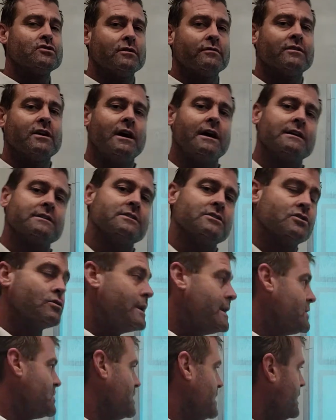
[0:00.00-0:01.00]
of
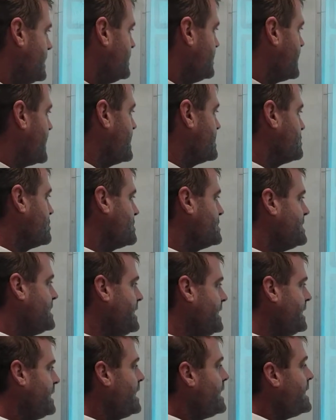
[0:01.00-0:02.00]
concentration. And you guys will
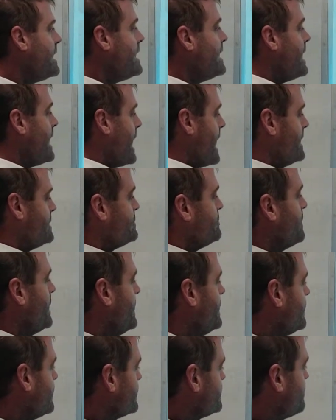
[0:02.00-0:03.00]
see, as you might
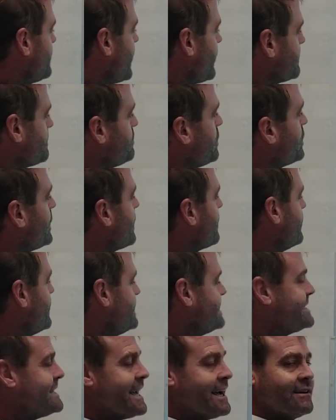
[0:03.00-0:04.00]
expect, molarity
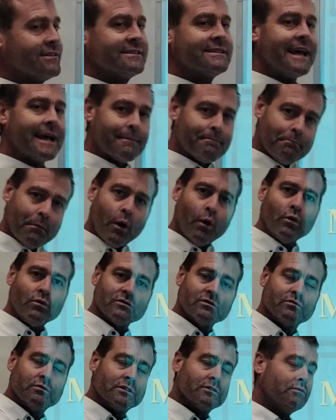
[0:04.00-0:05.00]
sounds like
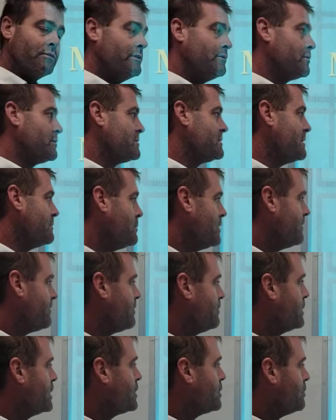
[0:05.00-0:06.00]
moles, which we were somewhat
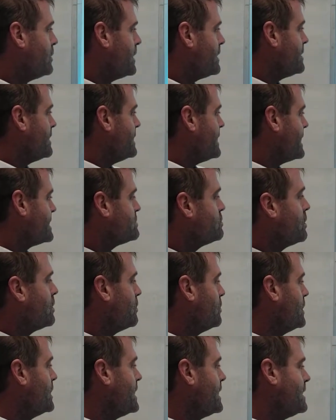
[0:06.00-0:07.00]
familiar with, and that's where
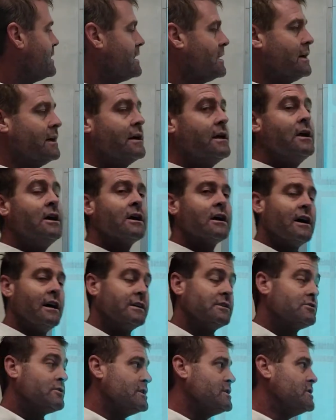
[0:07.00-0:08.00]
we get the
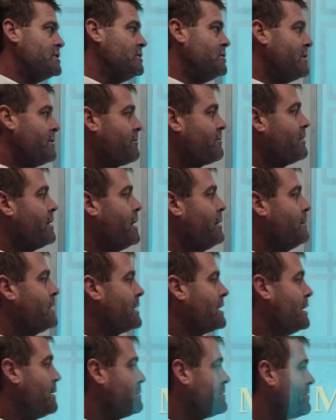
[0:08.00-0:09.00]
concentration unit from. It
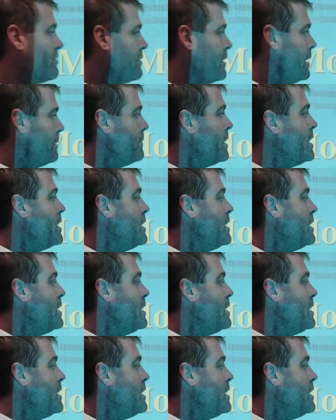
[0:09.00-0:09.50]
comes from